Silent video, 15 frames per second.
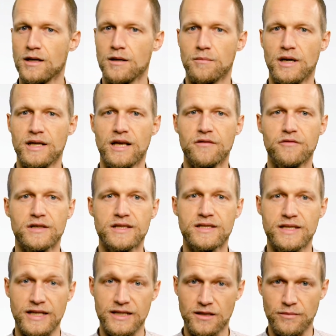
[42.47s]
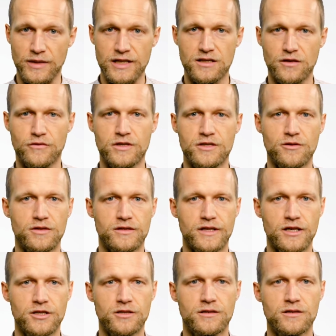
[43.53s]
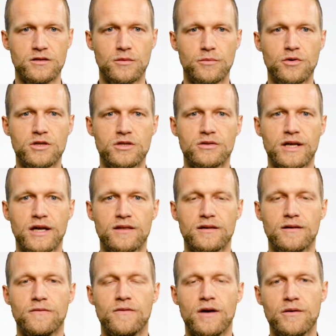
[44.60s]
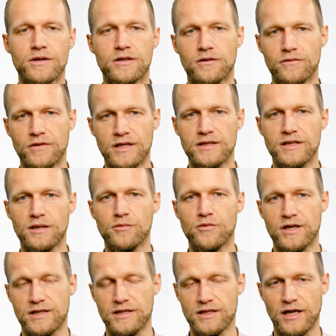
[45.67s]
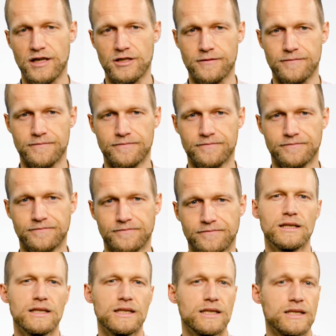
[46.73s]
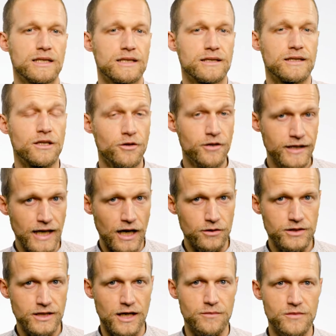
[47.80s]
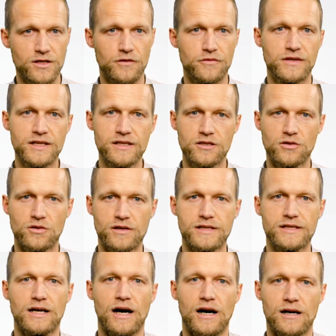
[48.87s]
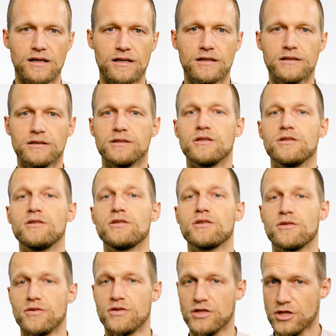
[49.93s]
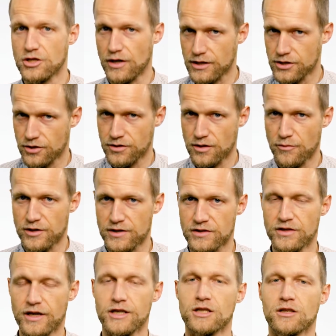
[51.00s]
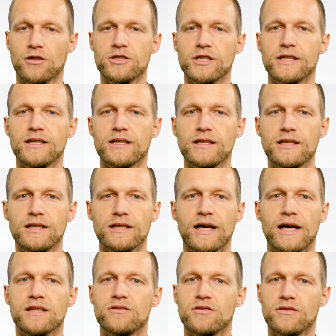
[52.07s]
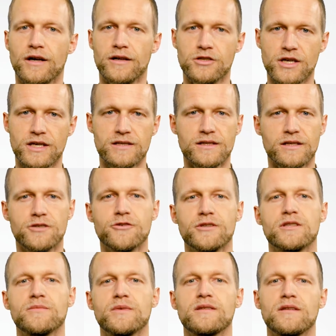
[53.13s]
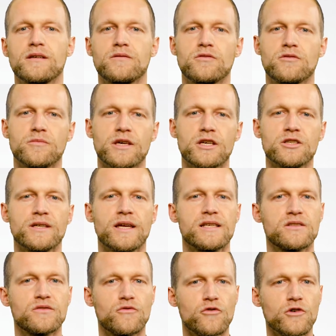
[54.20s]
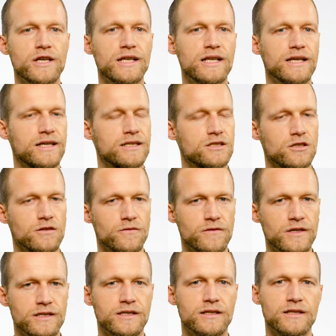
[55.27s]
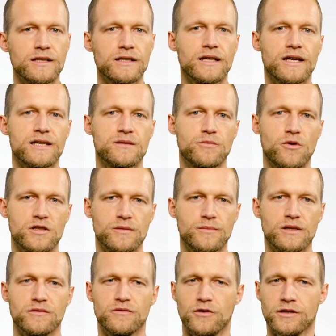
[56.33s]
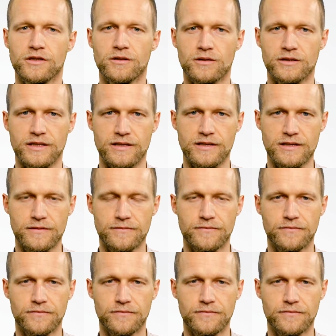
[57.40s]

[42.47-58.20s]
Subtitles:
but have extended means of visualization to put together a very convincing presentation. The learning outcomes of this course are to structure your presentation logically and to digest and transmit the information as freely and conveniently as possible for the audience.